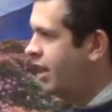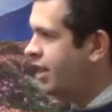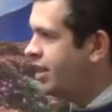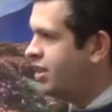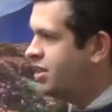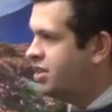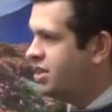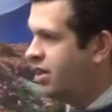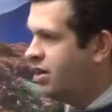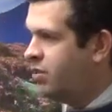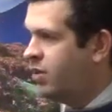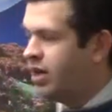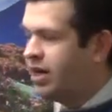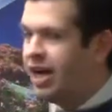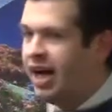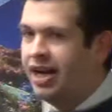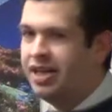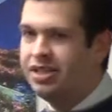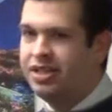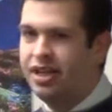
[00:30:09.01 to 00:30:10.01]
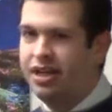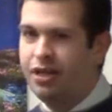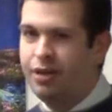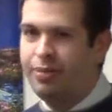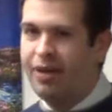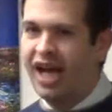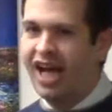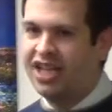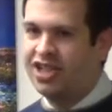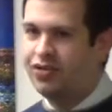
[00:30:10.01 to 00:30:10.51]
Consider what God has done in the
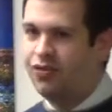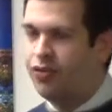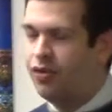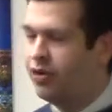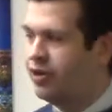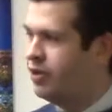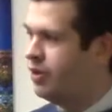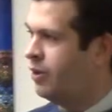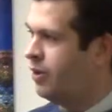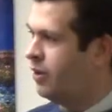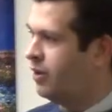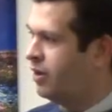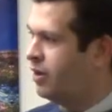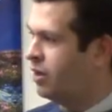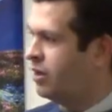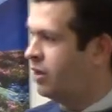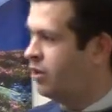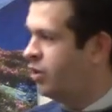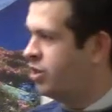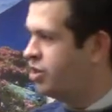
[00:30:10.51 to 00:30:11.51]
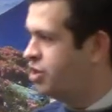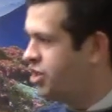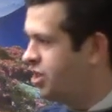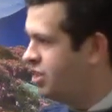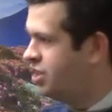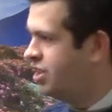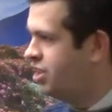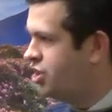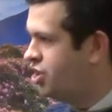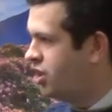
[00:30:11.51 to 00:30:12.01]
past for
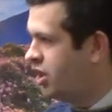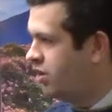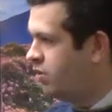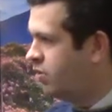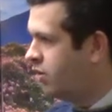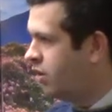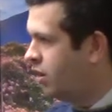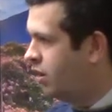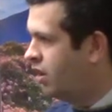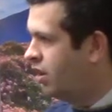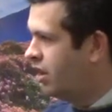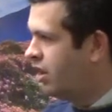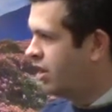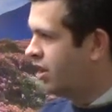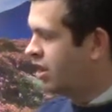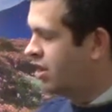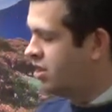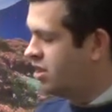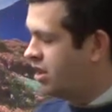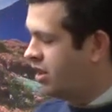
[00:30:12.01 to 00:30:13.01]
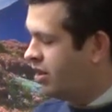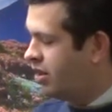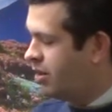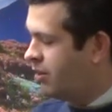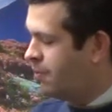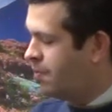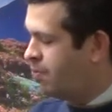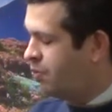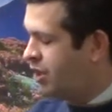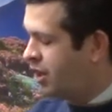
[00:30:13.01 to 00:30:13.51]
Christians in general.
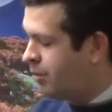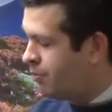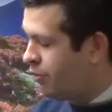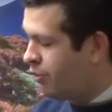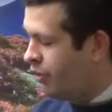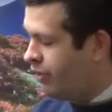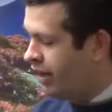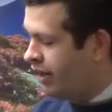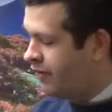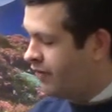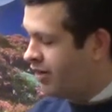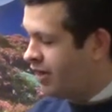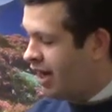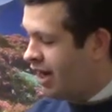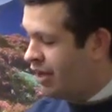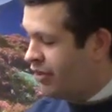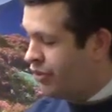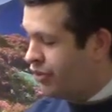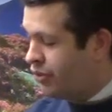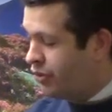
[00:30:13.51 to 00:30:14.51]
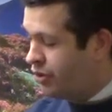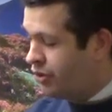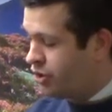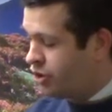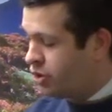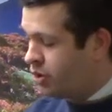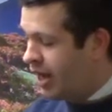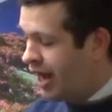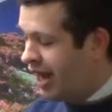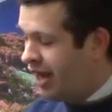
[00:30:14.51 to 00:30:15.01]
Consider people that have gone through the
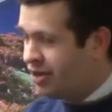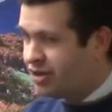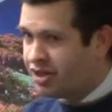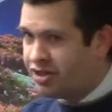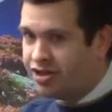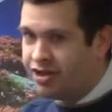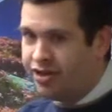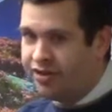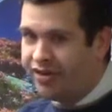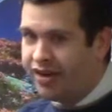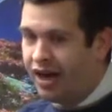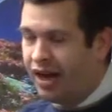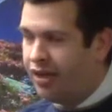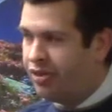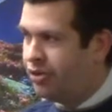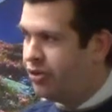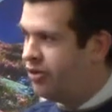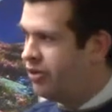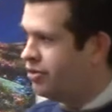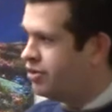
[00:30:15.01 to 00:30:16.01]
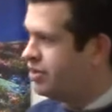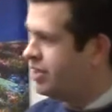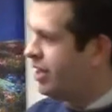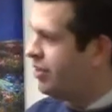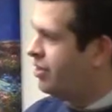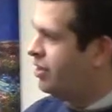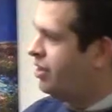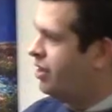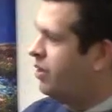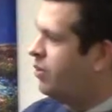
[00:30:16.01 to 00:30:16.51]
trials that you've gone through. There's
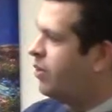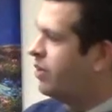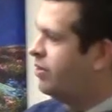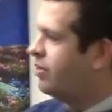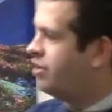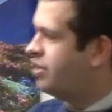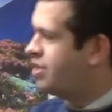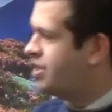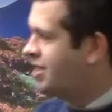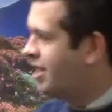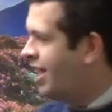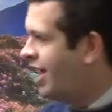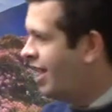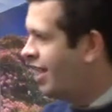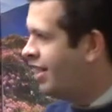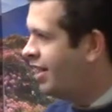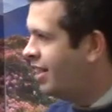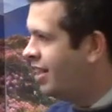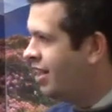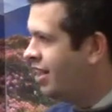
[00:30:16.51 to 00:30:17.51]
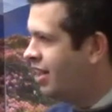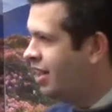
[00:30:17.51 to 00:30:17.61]
nothing new under the sun.